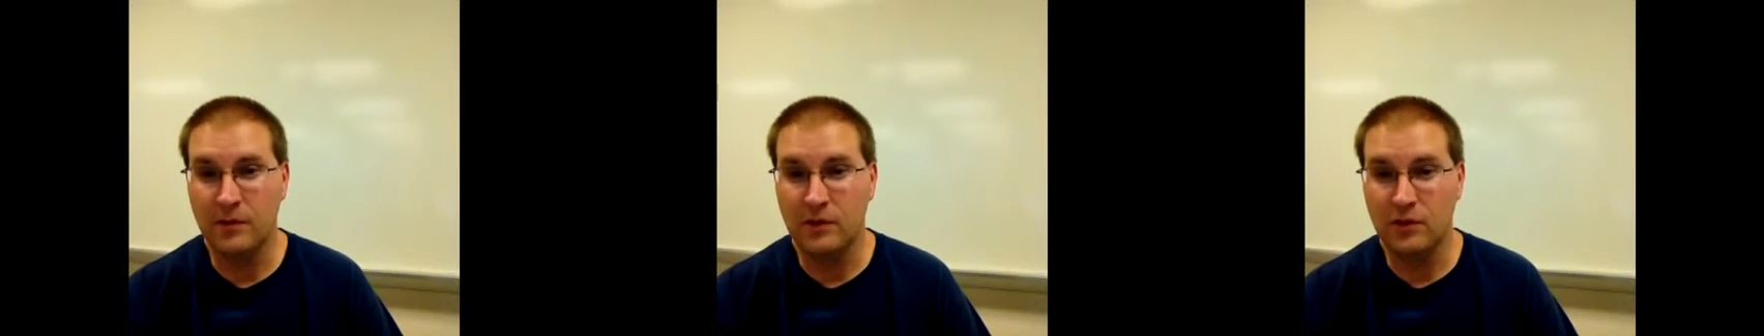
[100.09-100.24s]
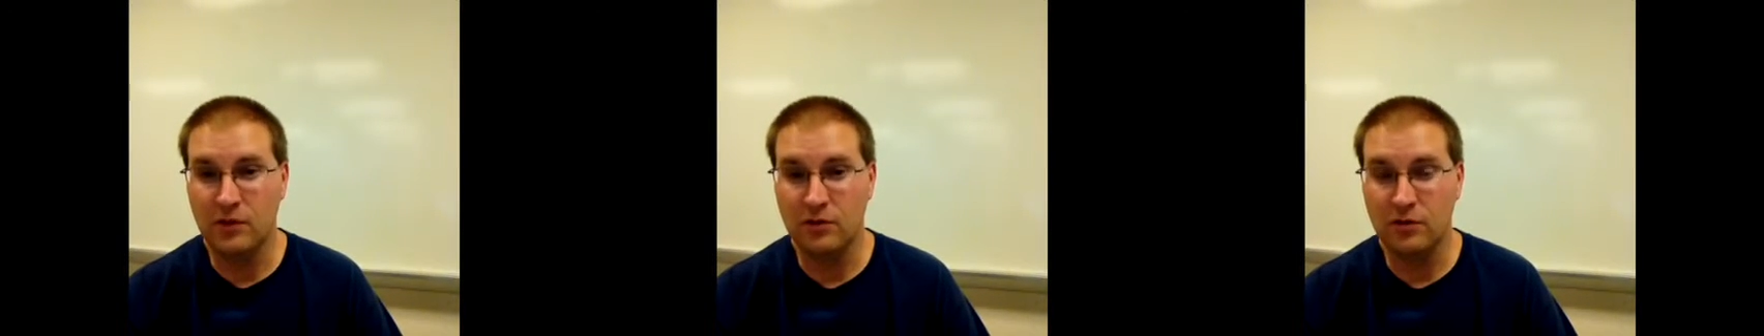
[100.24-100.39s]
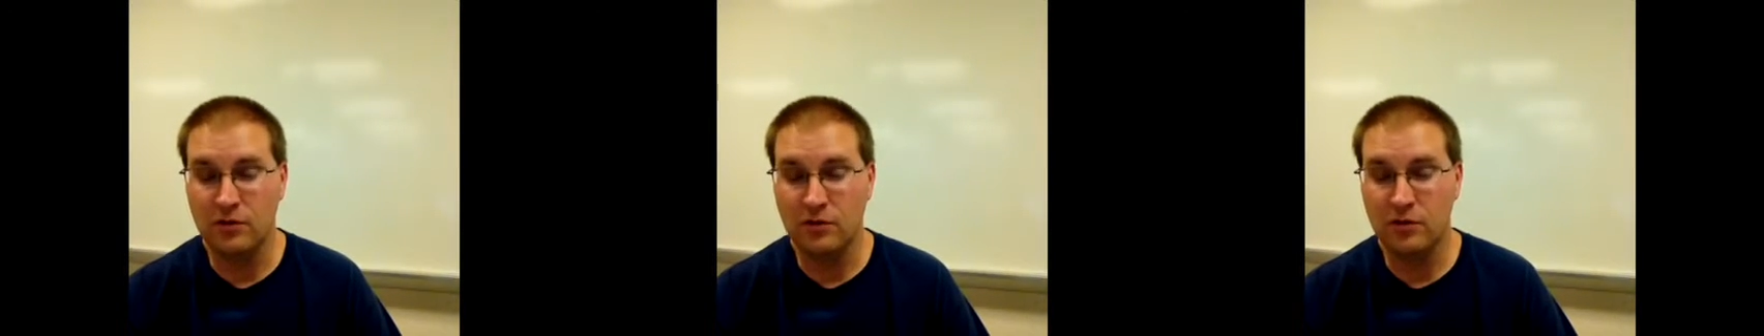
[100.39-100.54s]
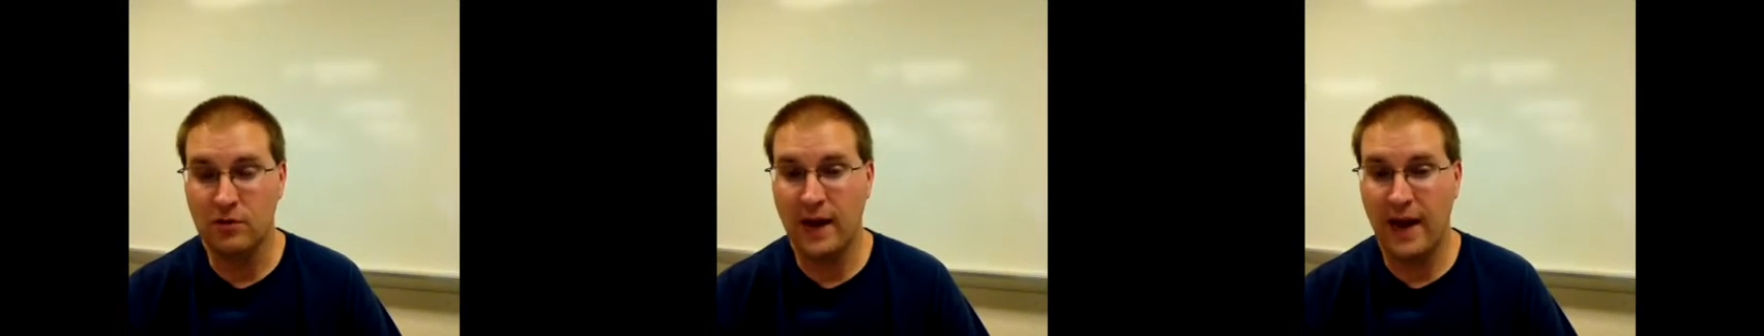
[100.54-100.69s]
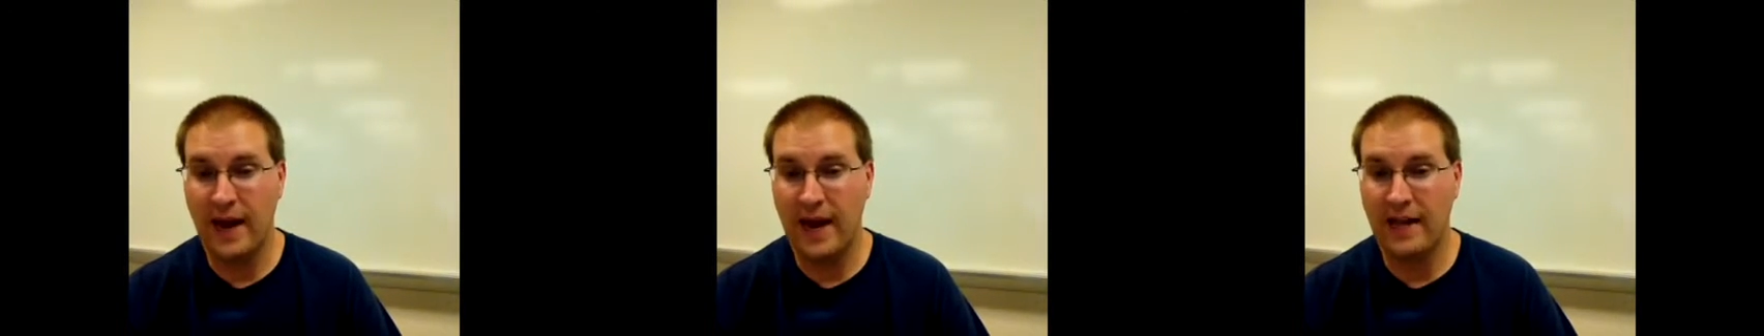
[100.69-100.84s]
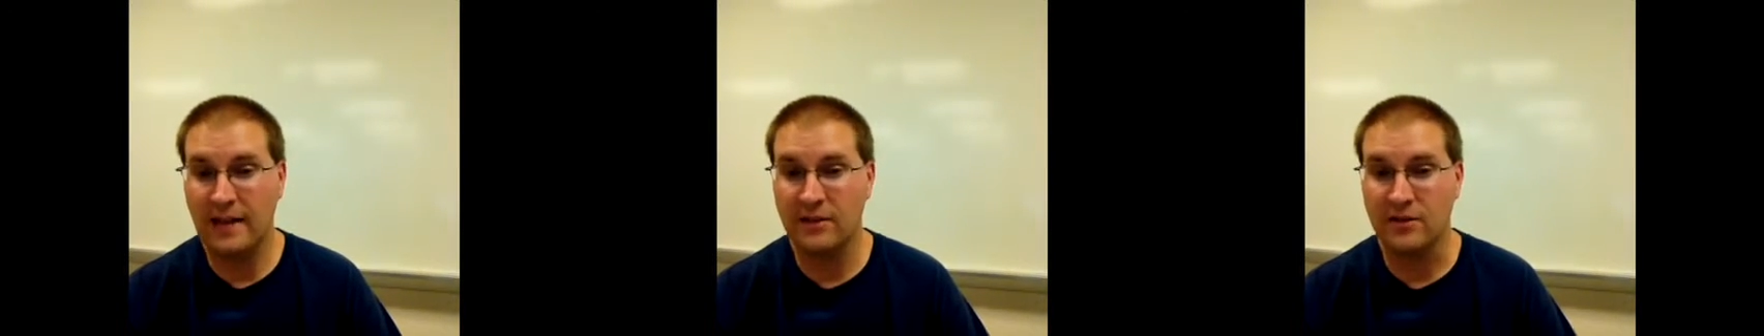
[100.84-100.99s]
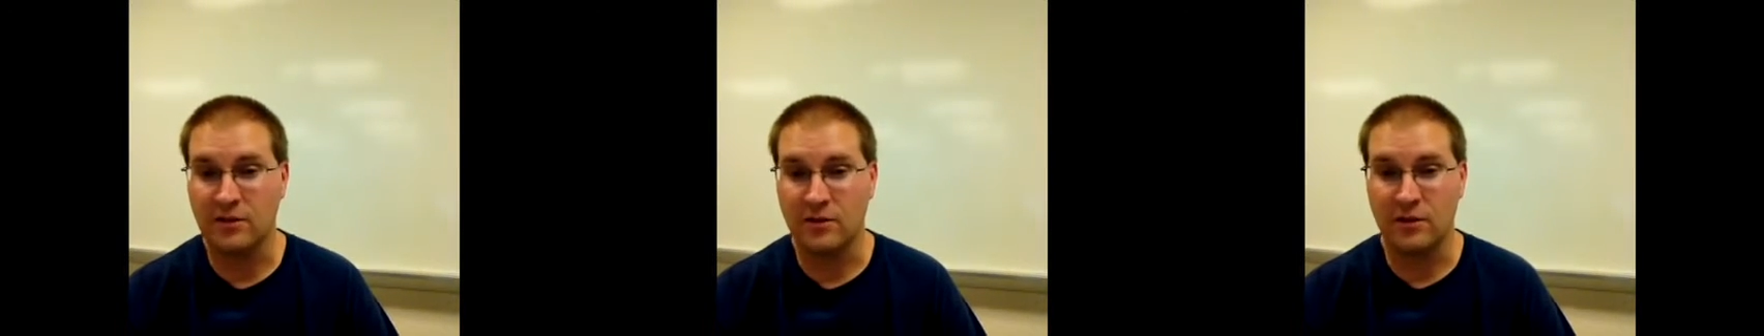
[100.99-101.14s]
to, to
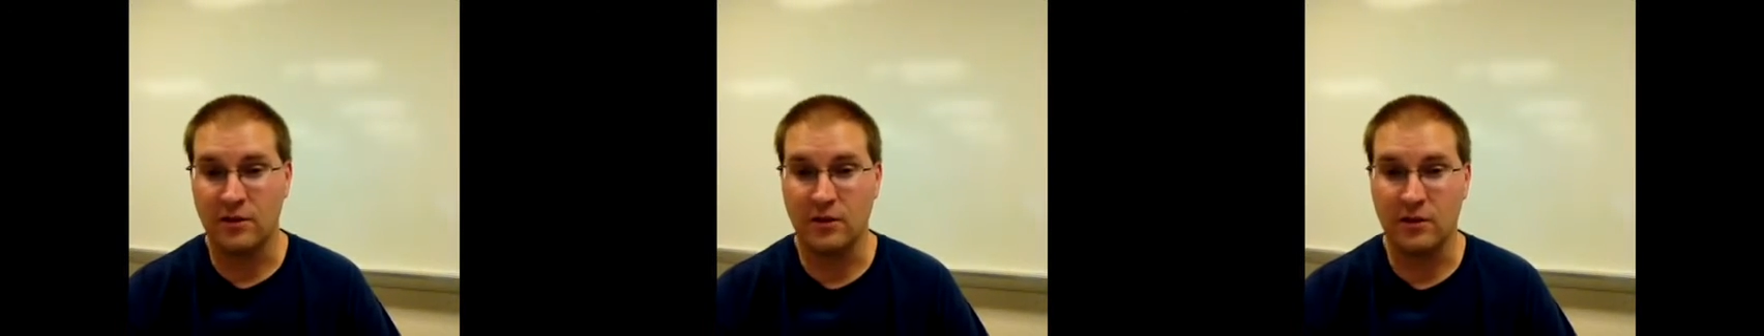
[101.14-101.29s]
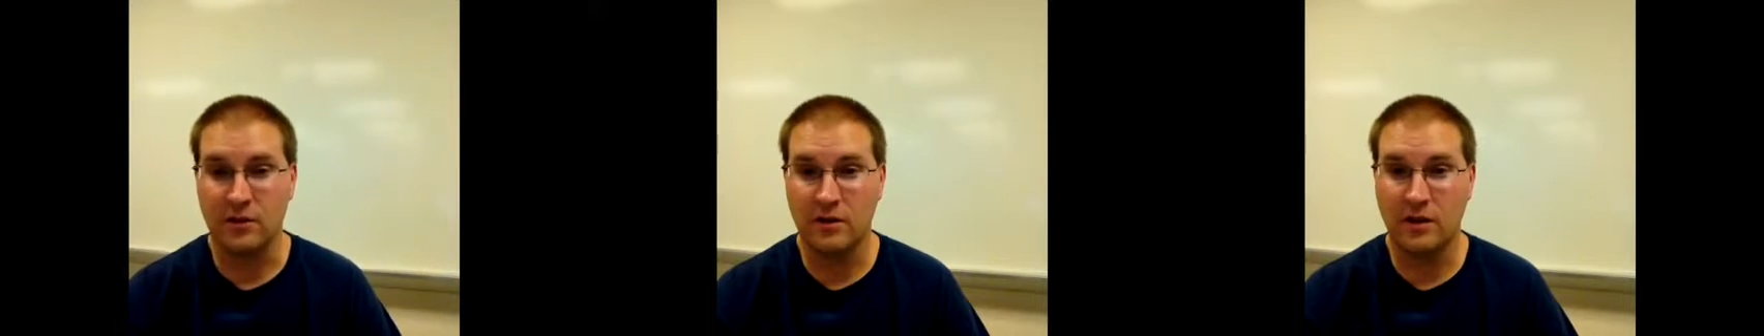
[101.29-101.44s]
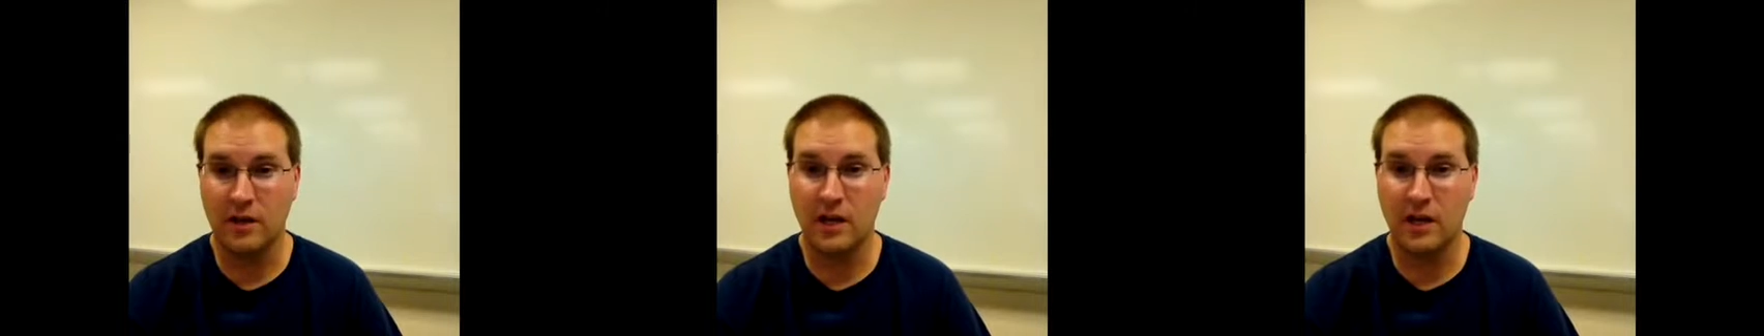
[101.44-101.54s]
answer